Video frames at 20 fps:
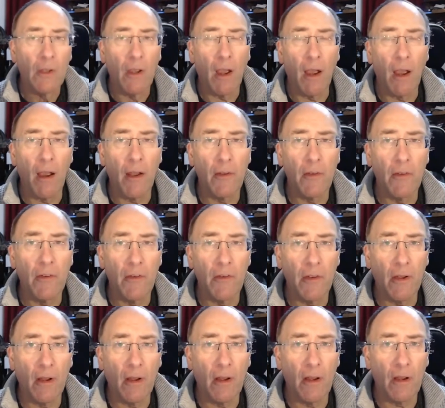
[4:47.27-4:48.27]
and
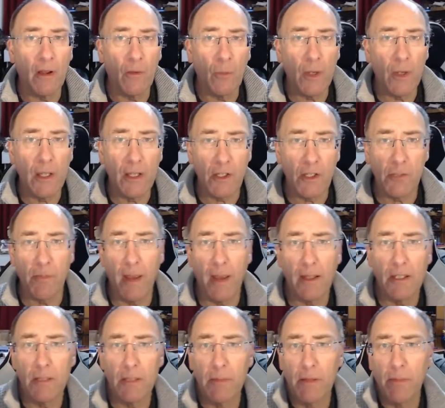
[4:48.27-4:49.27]
we
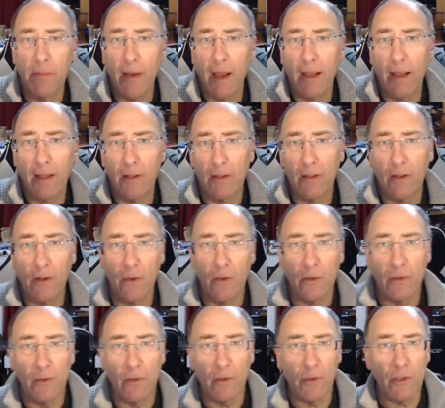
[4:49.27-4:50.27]
expect to be back
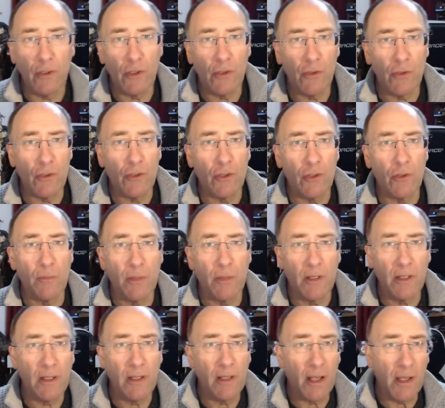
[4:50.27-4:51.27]
on YouTube
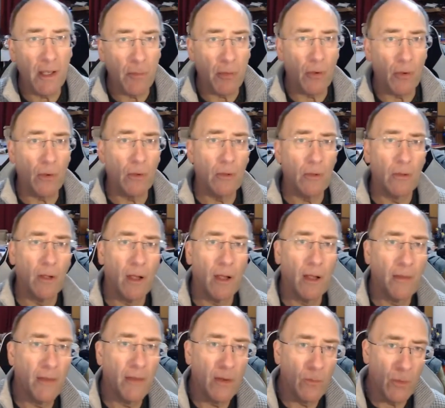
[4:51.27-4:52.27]
in April,
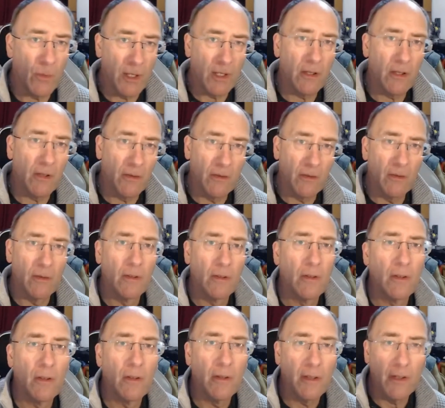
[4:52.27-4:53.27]
and then we can
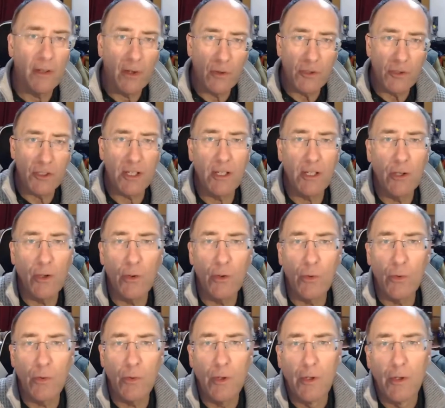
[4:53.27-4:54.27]
see
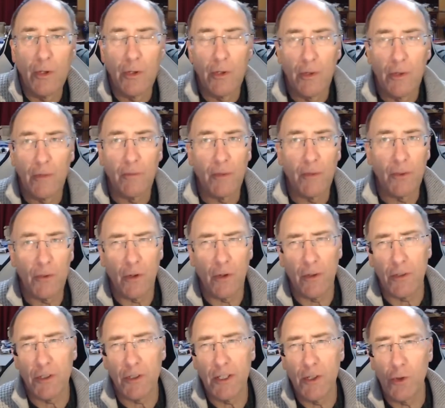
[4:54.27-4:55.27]

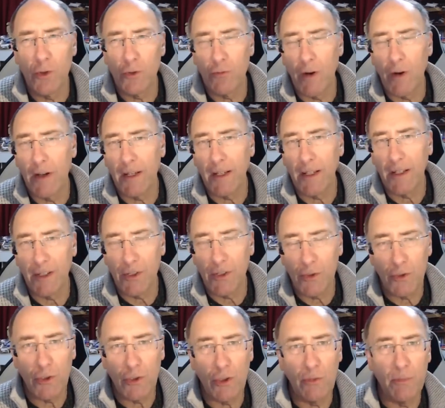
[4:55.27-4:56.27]
not see who's running
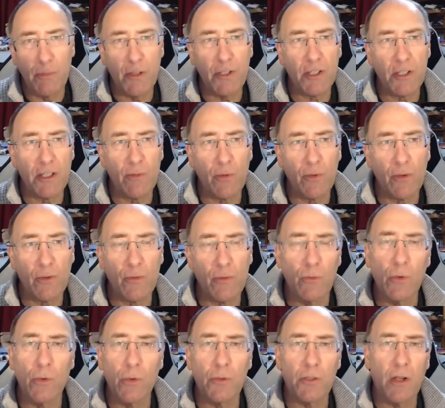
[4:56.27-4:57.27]
YouTube, but see what the
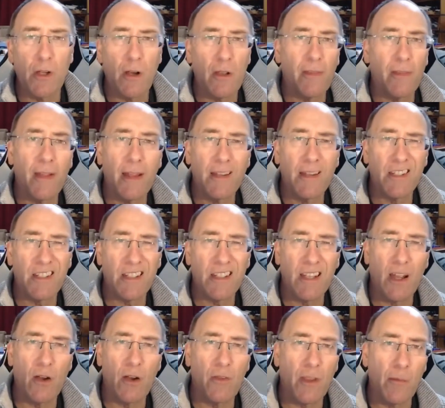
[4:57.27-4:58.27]
rules are then, see
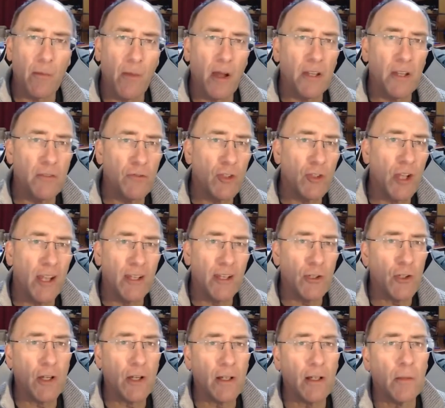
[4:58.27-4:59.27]
how they might have
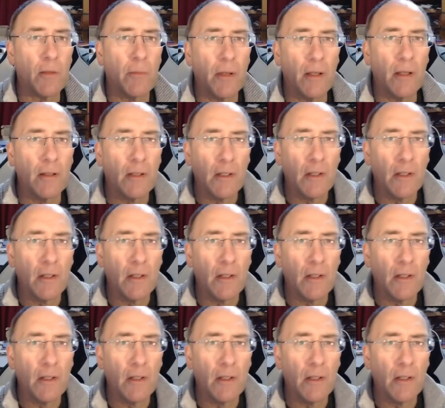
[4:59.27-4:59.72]
changed a little bit,